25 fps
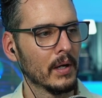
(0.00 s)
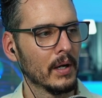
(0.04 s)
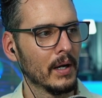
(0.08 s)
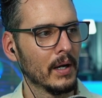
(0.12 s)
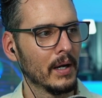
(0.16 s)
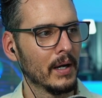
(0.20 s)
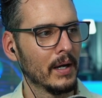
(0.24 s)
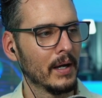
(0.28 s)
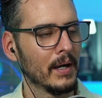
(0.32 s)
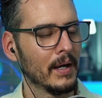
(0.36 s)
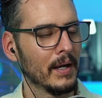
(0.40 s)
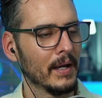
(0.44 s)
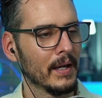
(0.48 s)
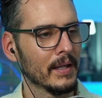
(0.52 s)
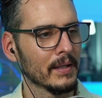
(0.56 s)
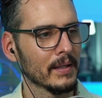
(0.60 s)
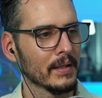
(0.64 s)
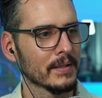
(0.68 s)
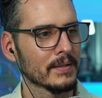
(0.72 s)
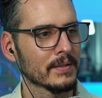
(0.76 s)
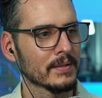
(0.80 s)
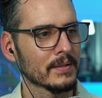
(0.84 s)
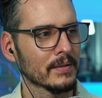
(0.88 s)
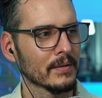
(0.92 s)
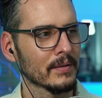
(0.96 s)
At
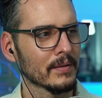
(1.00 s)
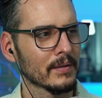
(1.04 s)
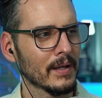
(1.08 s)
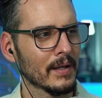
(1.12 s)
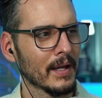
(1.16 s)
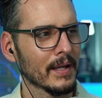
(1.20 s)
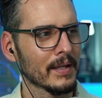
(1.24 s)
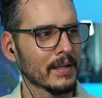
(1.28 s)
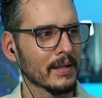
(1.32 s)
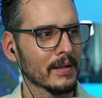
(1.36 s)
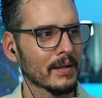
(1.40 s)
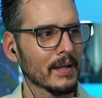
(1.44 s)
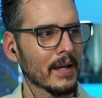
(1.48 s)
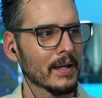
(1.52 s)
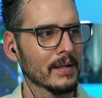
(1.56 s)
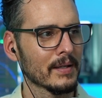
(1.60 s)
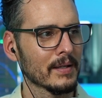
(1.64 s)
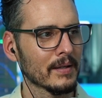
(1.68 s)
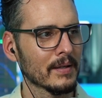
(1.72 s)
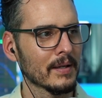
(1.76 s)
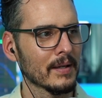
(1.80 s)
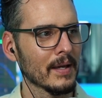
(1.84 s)
least I could